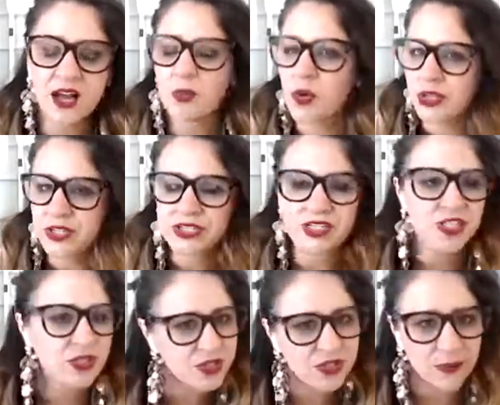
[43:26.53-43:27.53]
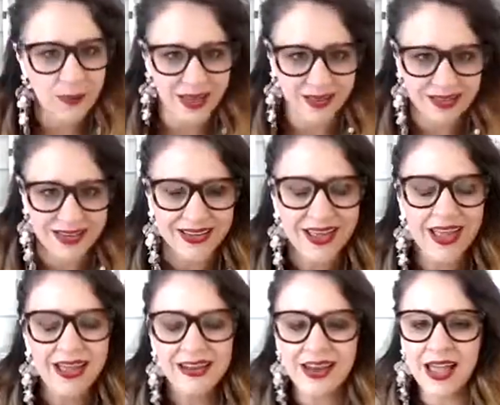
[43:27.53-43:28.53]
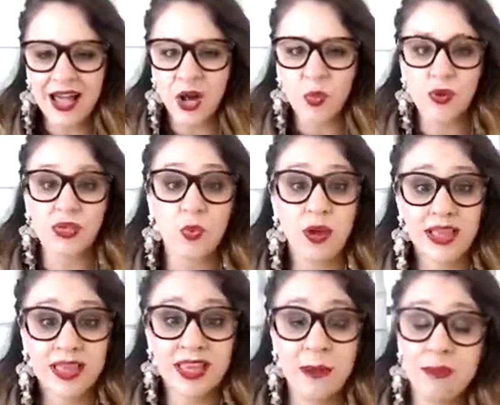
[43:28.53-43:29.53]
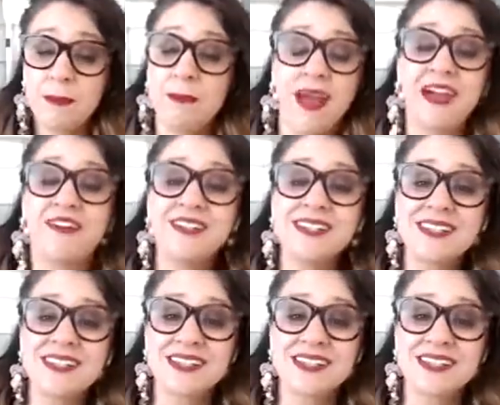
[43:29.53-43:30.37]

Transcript: I wanted it so, so badly. Now, with waking up in Paris,